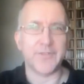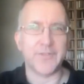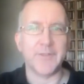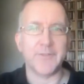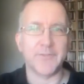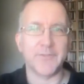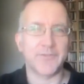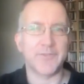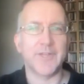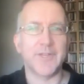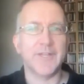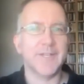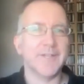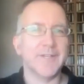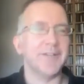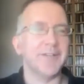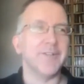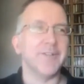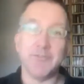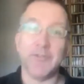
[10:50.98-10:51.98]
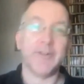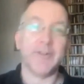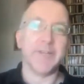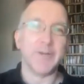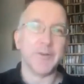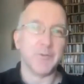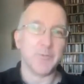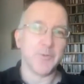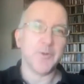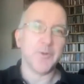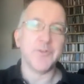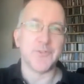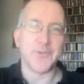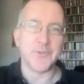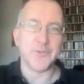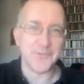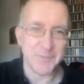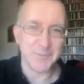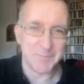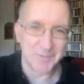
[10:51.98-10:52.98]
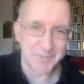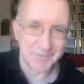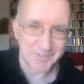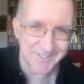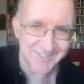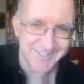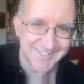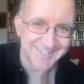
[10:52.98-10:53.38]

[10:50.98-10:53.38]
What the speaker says: sense. If only it were so simple,